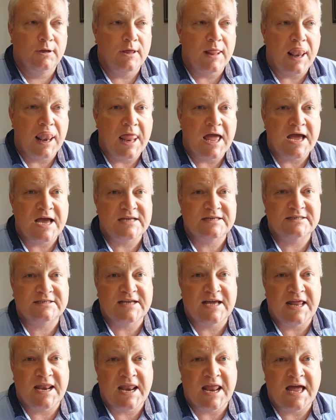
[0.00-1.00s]
Her last
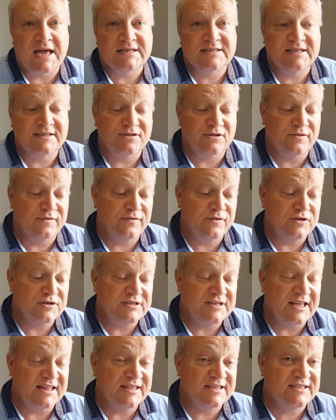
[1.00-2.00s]
start last season, her first
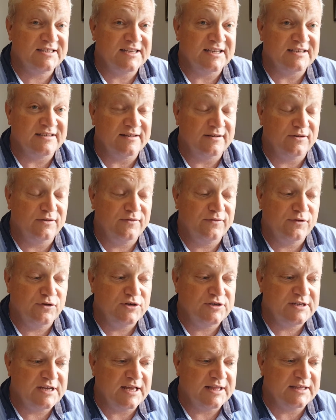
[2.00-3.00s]
start this season. Her
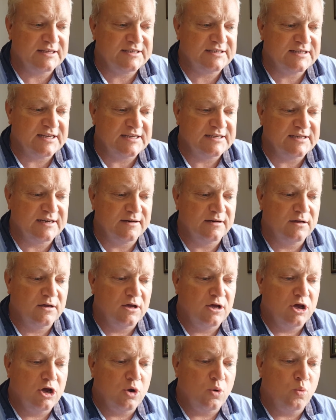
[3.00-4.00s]
first start this season,
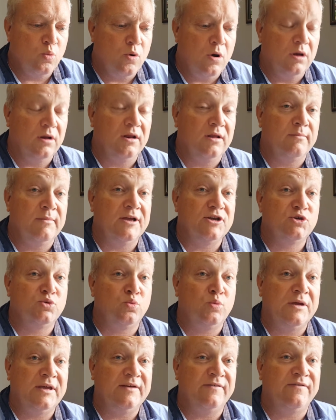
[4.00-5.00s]
while in a
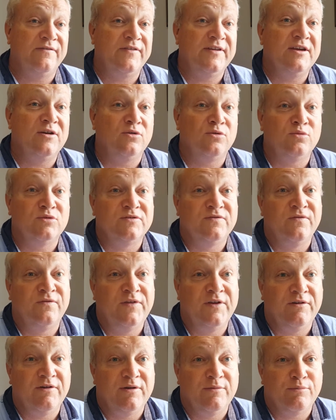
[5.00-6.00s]
much weaker field, was
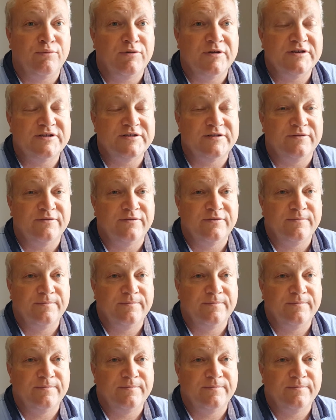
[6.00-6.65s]
very impressive.